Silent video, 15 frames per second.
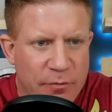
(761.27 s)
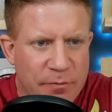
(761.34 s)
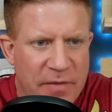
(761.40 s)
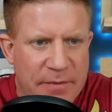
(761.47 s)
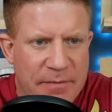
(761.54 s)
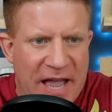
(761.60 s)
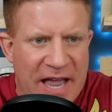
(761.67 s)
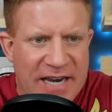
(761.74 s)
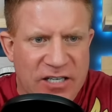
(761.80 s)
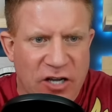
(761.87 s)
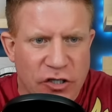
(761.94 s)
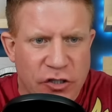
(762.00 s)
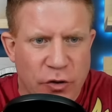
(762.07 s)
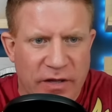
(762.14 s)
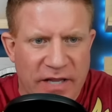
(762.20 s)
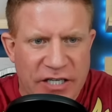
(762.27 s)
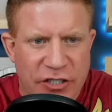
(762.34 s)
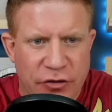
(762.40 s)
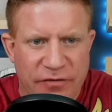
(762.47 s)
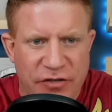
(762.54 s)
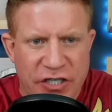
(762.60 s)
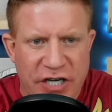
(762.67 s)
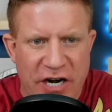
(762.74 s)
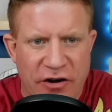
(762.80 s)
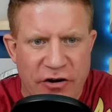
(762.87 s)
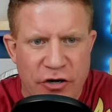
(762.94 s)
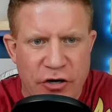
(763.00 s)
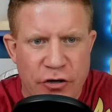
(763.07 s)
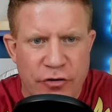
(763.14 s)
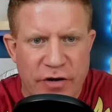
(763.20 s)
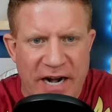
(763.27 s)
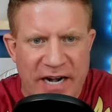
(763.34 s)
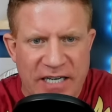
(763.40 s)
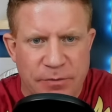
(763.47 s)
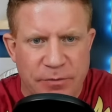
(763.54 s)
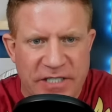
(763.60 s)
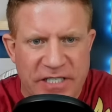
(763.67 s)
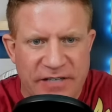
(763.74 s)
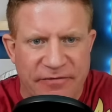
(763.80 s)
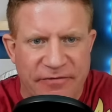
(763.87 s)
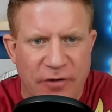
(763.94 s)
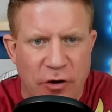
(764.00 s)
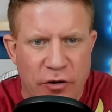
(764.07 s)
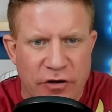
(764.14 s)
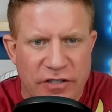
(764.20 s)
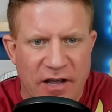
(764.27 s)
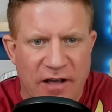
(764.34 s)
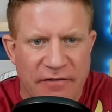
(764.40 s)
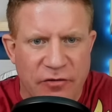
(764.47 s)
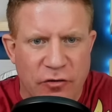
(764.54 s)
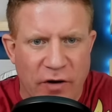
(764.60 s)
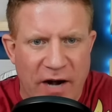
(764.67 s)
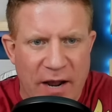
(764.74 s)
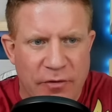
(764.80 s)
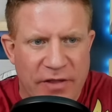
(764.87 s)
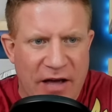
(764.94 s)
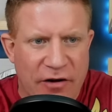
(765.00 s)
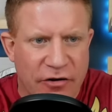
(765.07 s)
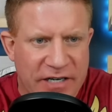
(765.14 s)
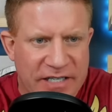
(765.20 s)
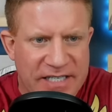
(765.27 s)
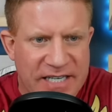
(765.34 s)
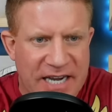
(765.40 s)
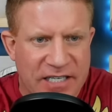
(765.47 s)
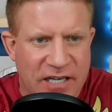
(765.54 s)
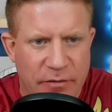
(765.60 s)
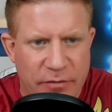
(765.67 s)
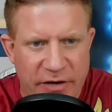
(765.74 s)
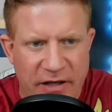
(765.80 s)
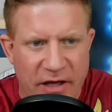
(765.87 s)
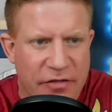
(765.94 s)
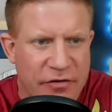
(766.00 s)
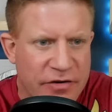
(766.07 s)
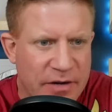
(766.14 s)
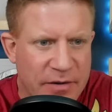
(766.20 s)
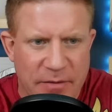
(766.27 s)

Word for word: McMahon is also alleged to have shared nude and explicit photos of Grant without her consent to other.